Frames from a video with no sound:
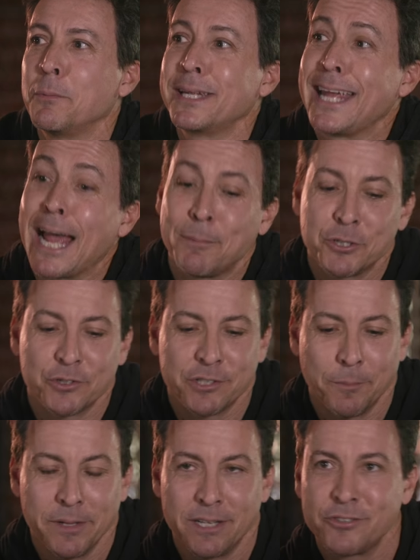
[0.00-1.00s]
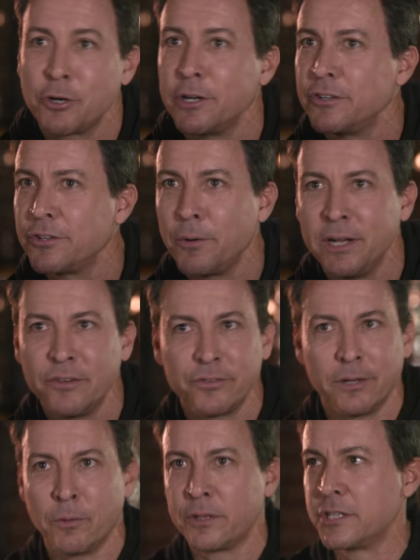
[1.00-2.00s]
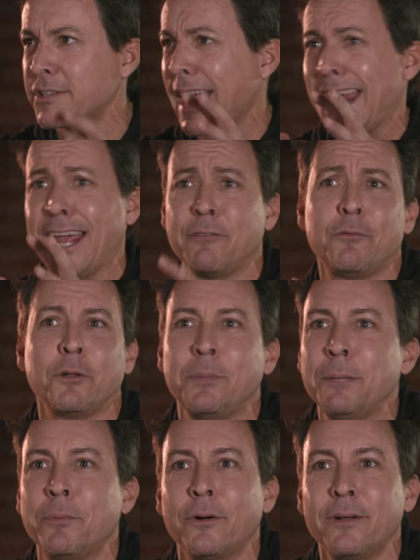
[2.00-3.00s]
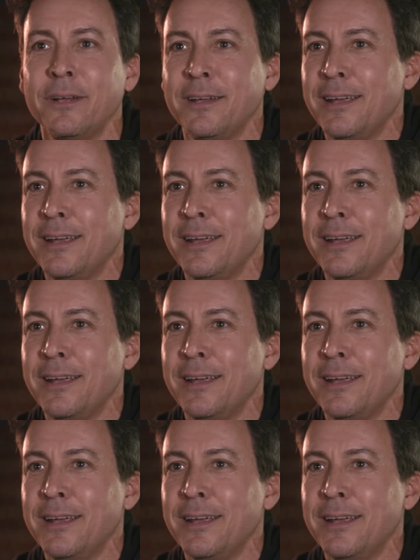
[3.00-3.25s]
able to capture something that started so innocent with just a handful of people